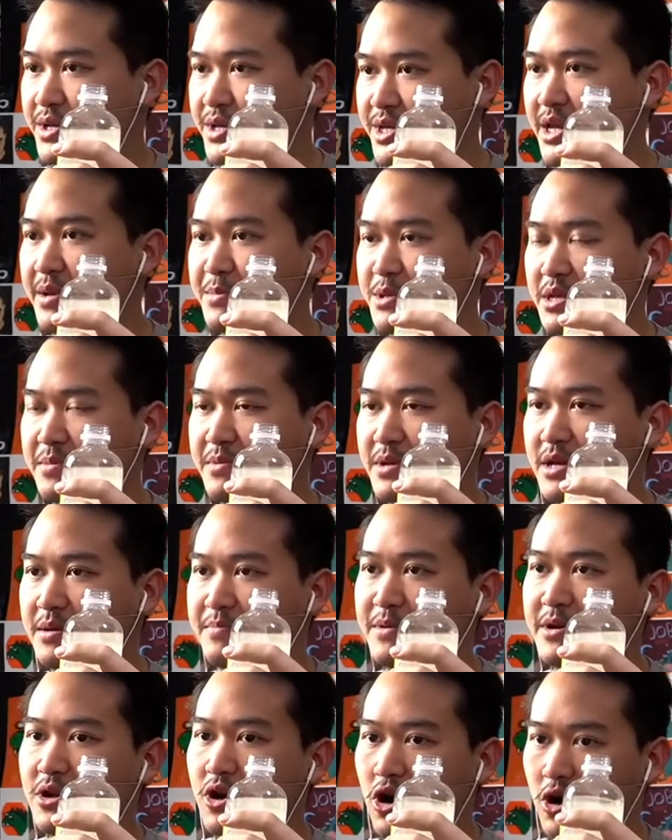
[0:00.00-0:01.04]
seems to be a
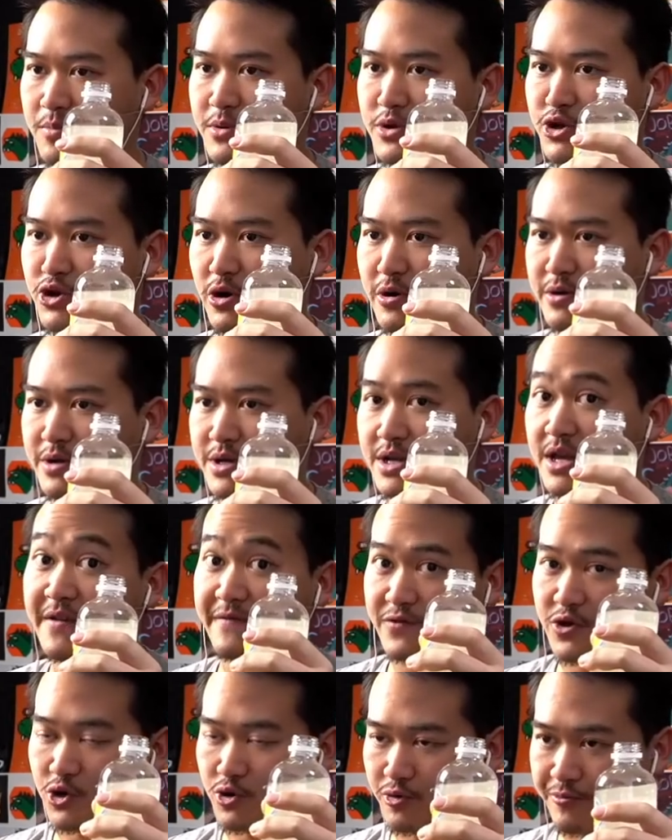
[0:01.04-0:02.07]
bit arbitrary,
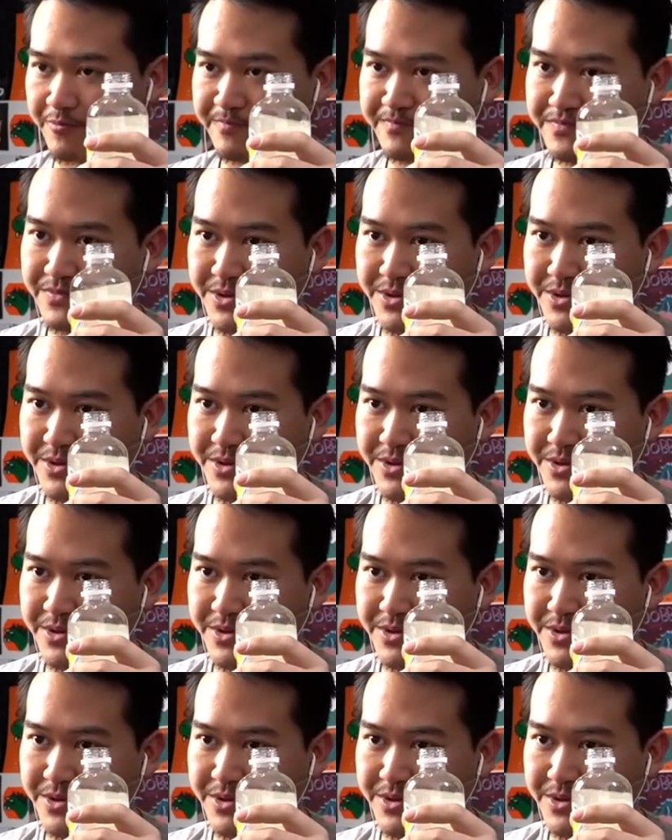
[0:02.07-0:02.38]
if true.